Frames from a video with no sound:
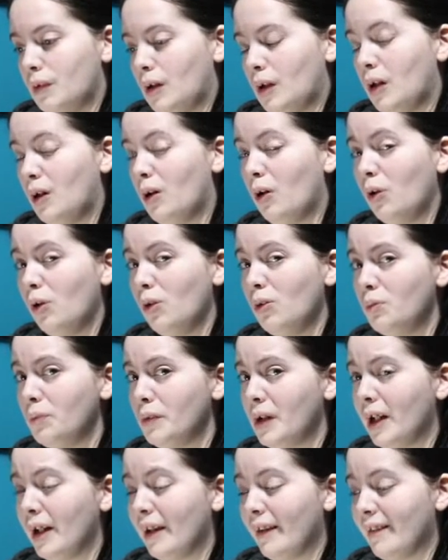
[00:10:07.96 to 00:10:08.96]
Home,
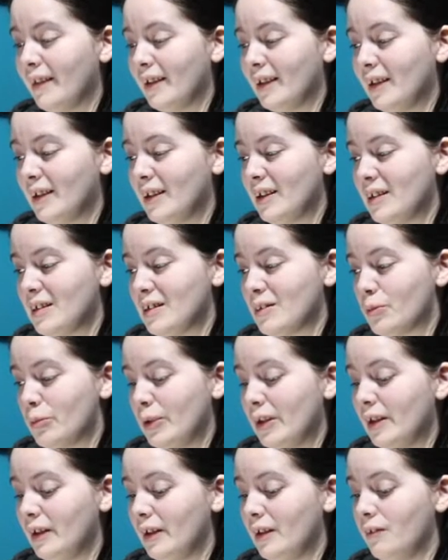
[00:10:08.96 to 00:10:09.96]
I think, is
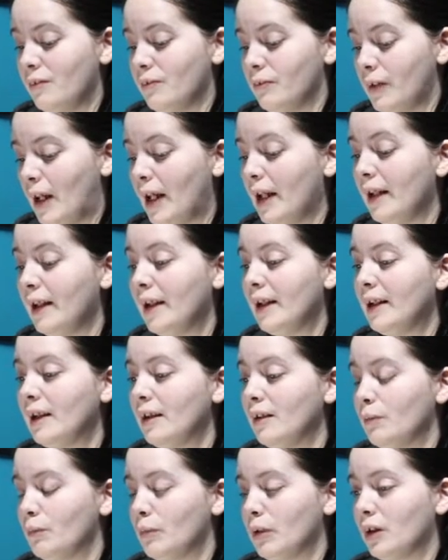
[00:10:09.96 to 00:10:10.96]
really vague
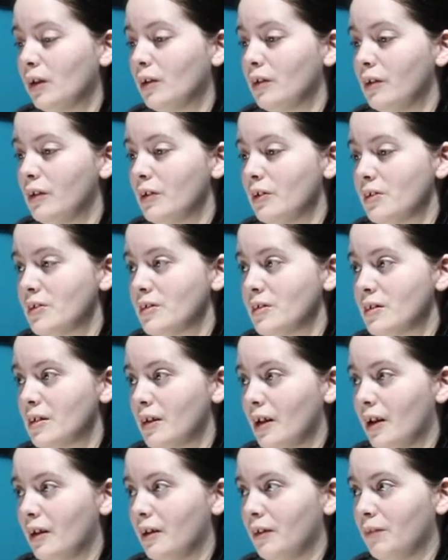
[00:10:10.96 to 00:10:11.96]
because
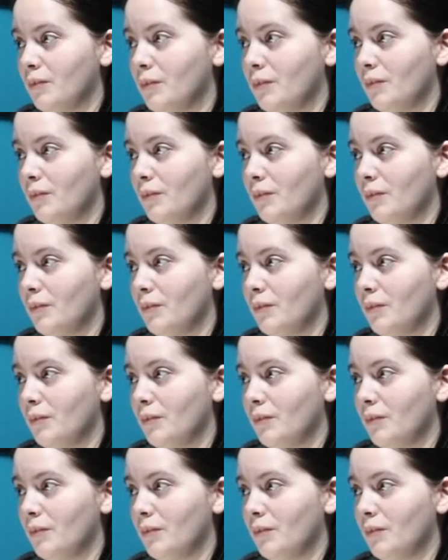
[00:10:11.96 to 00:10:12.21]
I